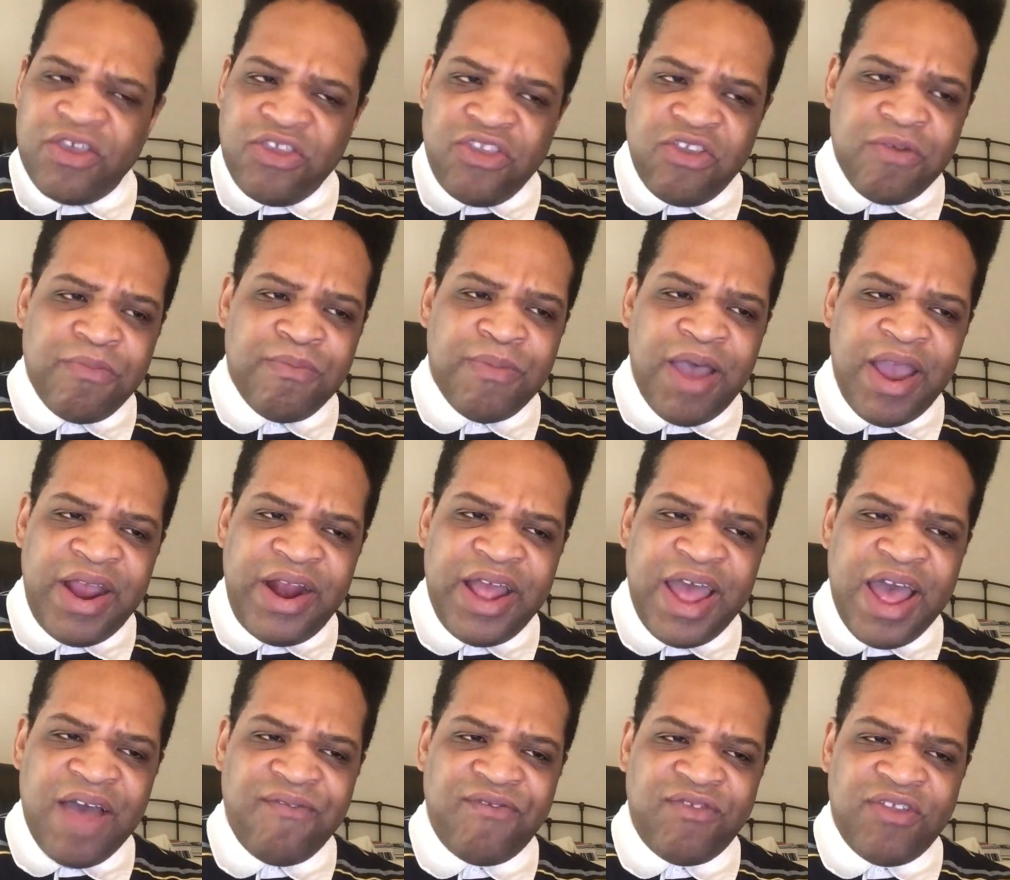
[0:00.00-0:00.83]
you
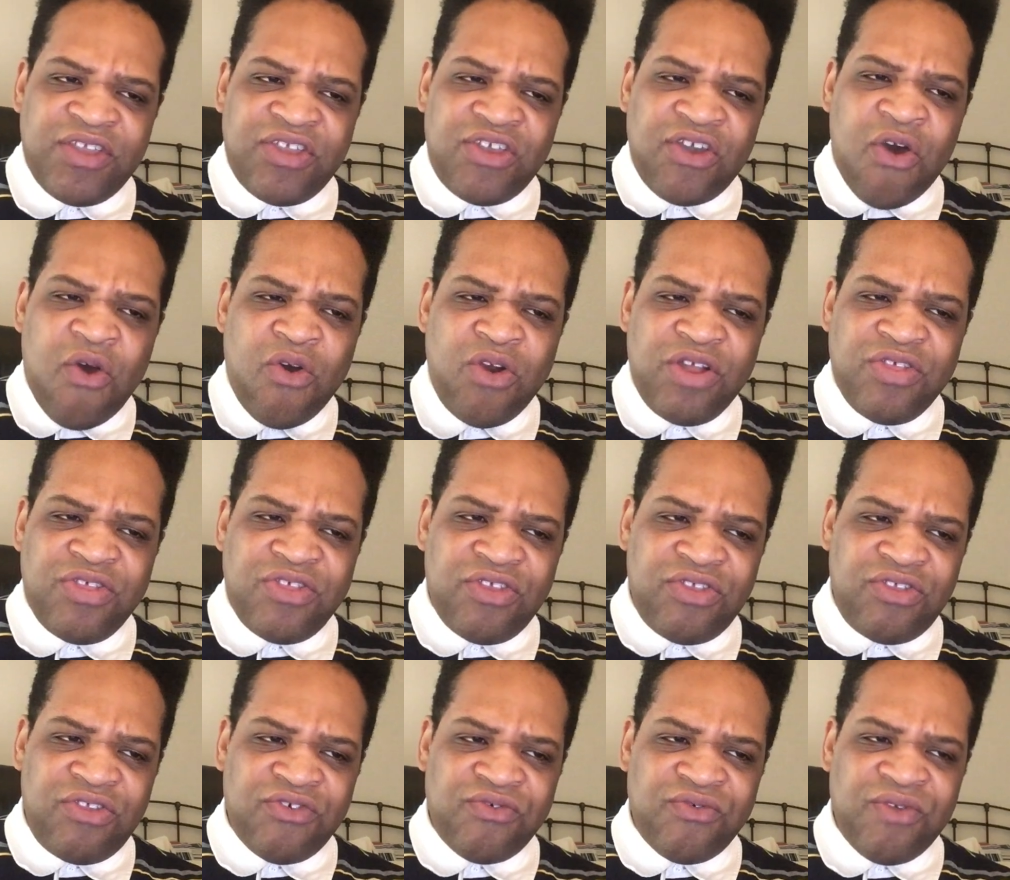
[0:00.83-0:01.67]
might have to go to
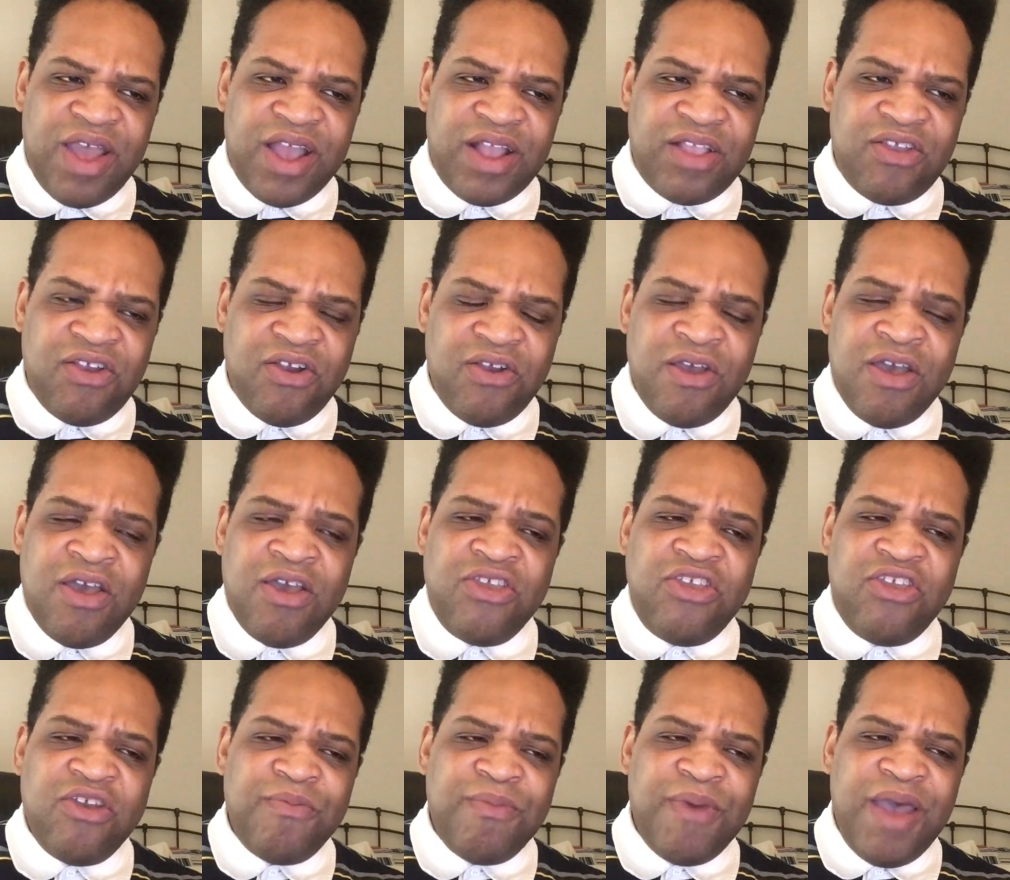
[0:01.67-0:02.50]
the director,
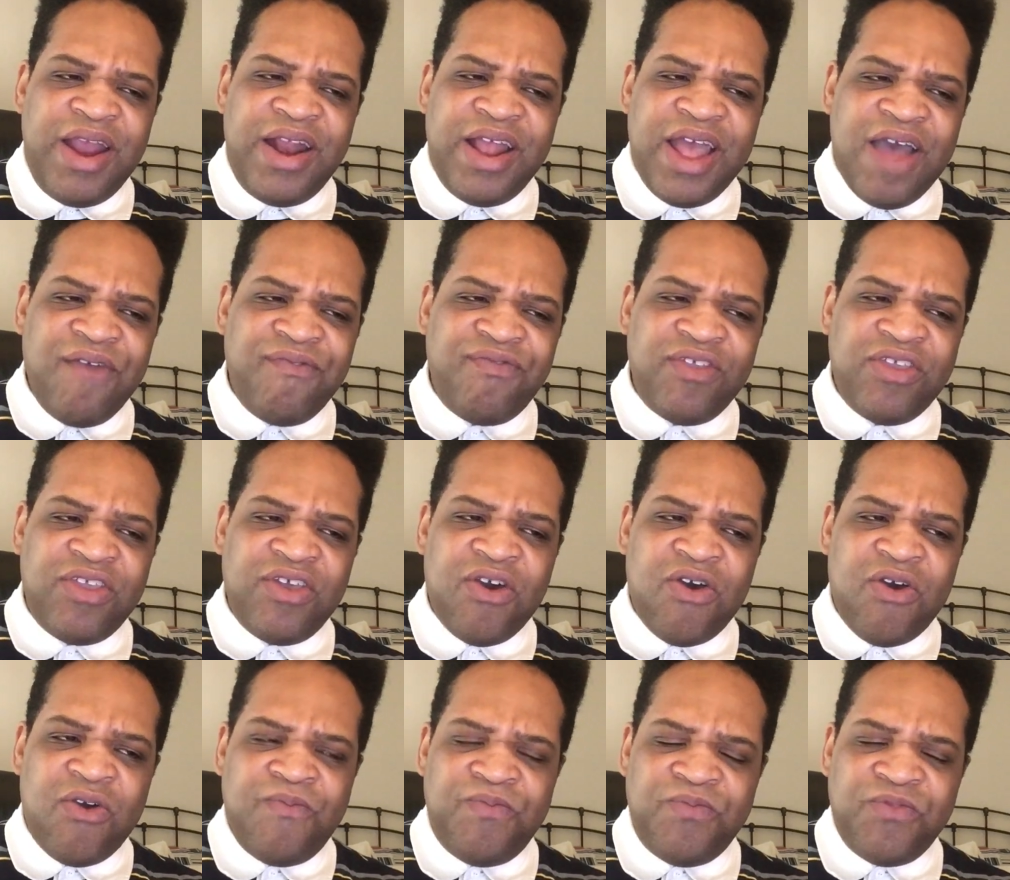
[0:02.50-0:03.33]
you might have to
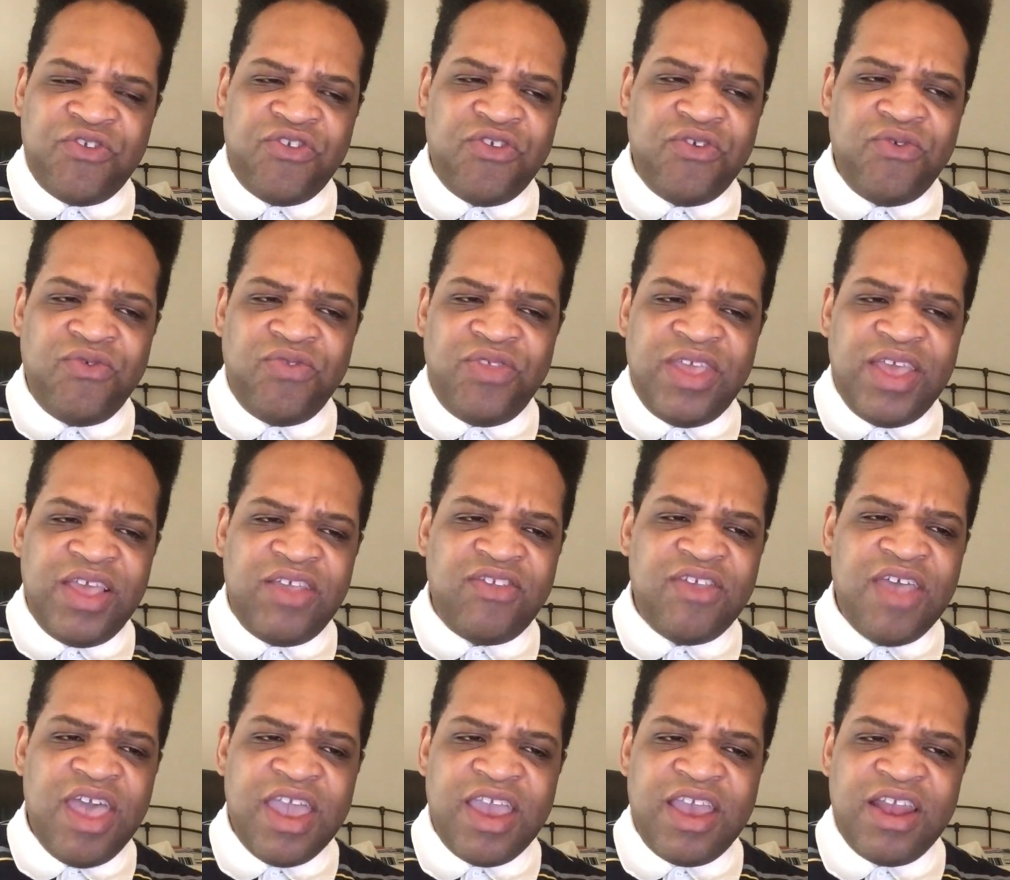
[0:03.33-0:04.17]
go to the
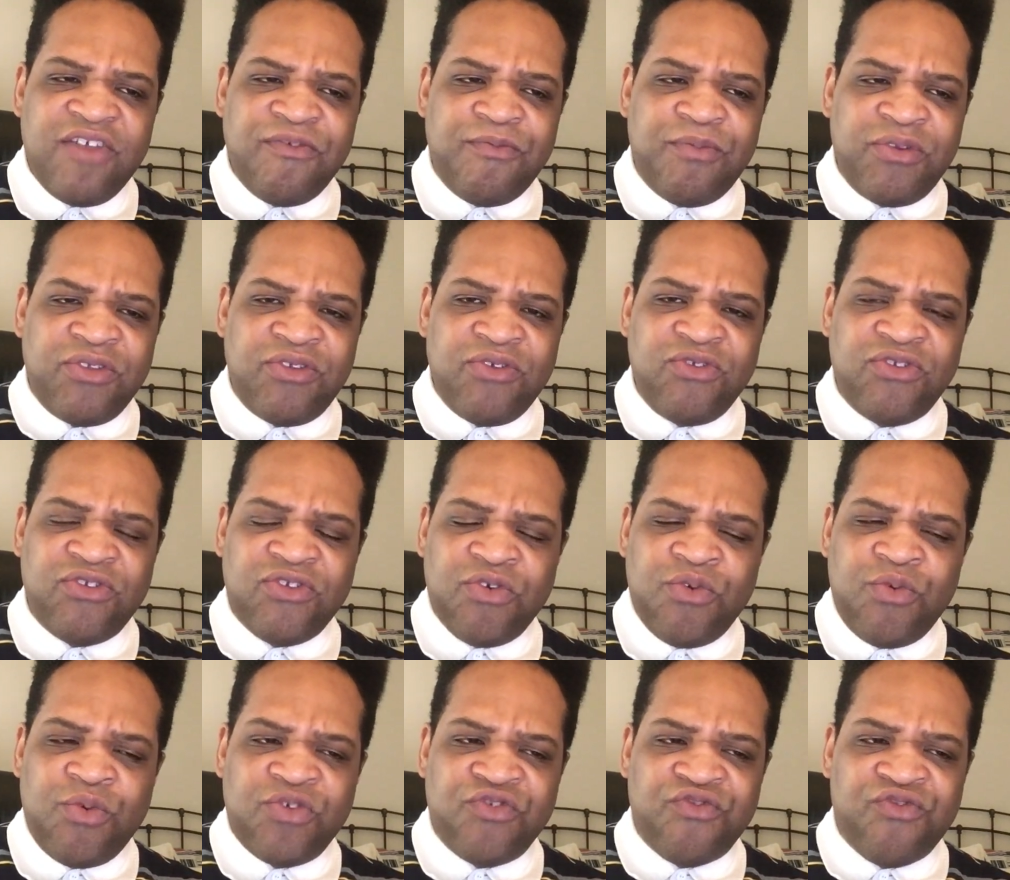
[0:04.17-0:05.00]
executive
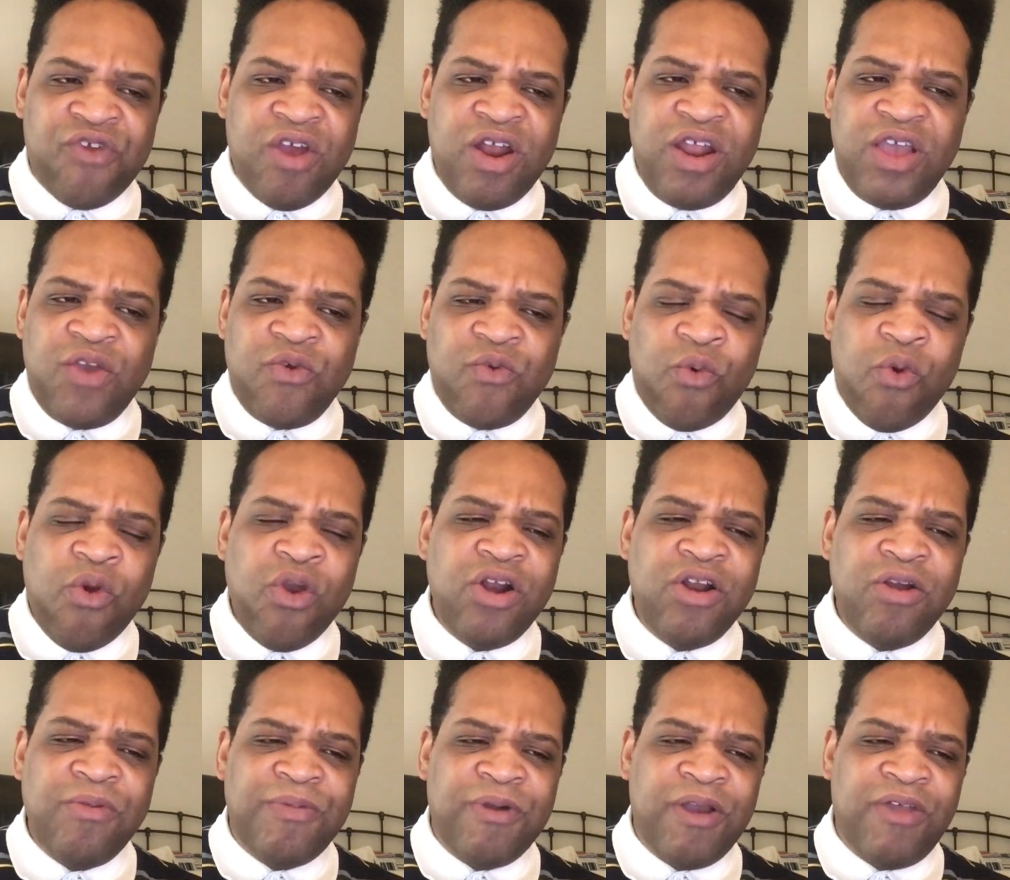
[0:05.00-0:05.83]
producer who was running
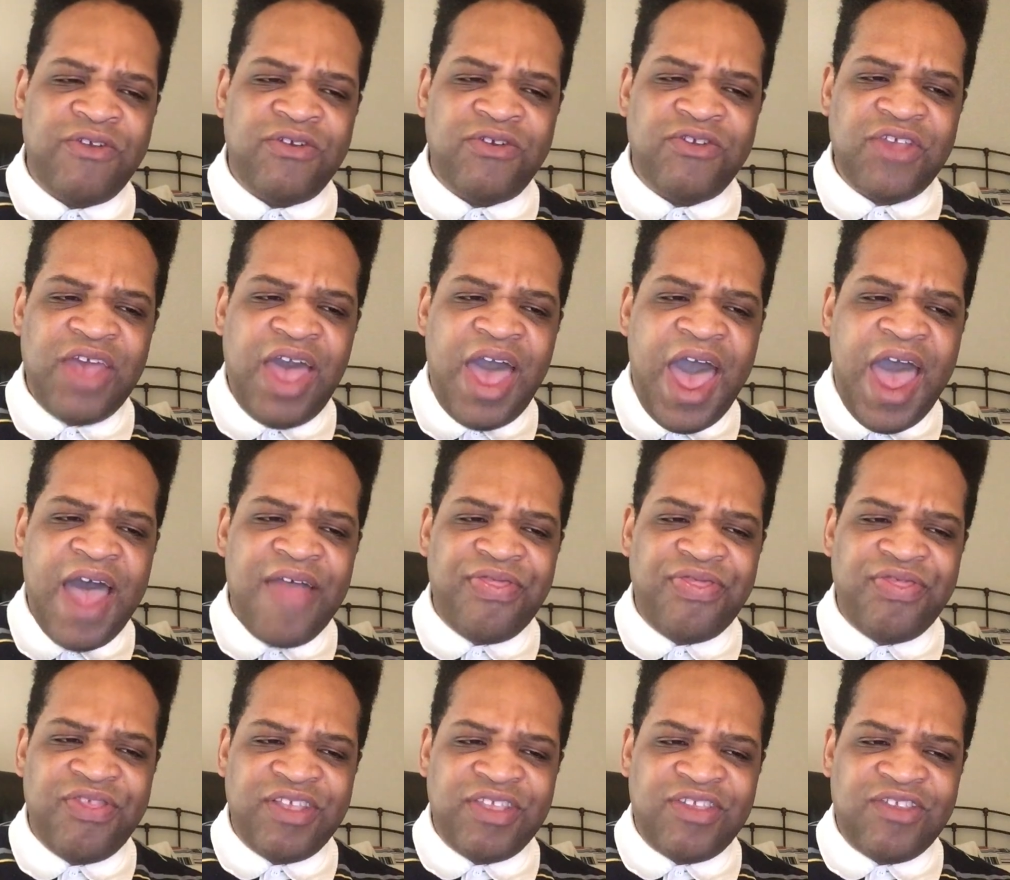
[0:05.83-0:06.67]
Warner Brothers
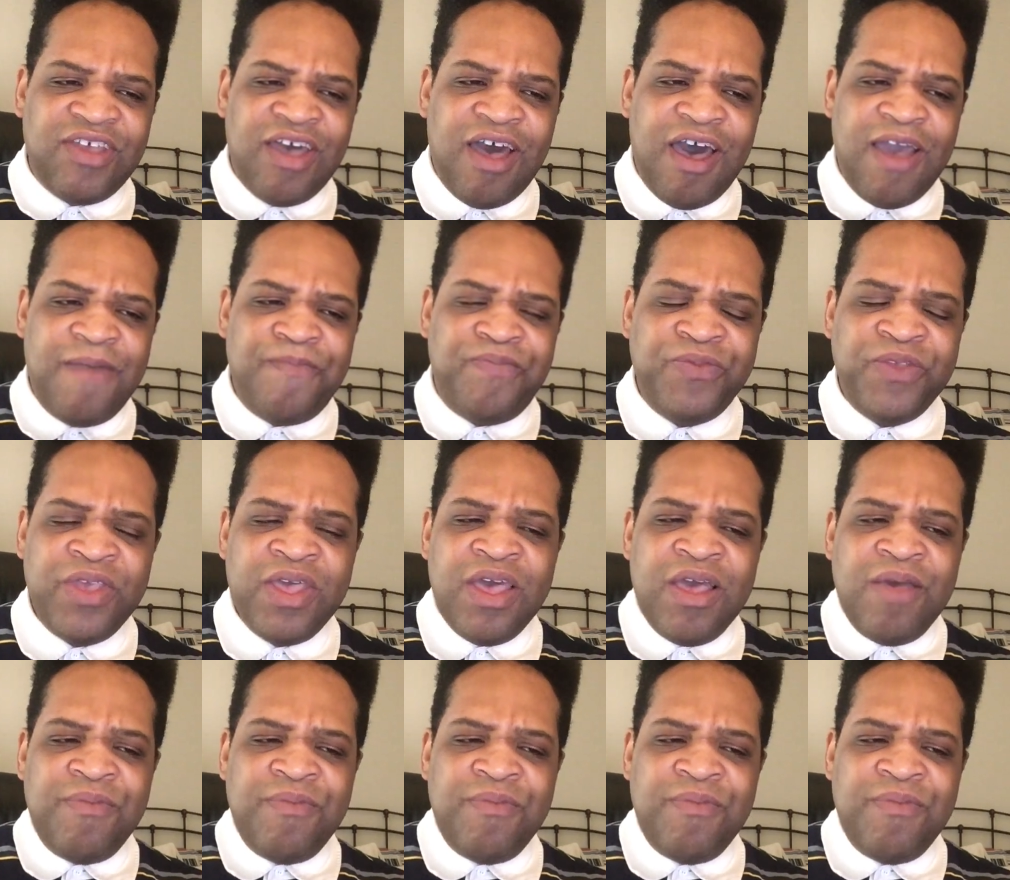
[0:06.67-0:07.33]
at the time,